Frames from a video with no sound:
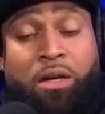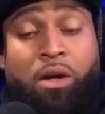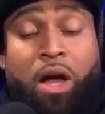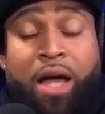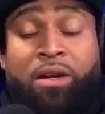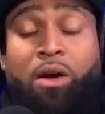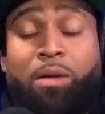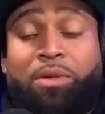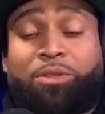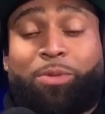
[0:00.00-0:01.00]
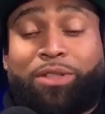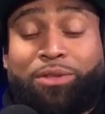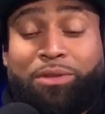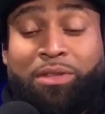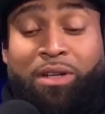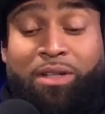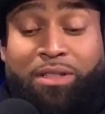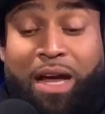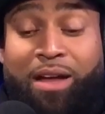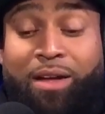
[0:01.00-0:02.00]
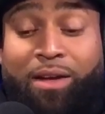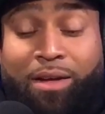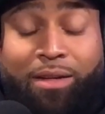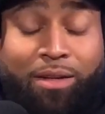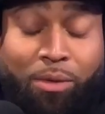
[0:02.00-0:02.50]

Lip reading: know how much pressure you saw, because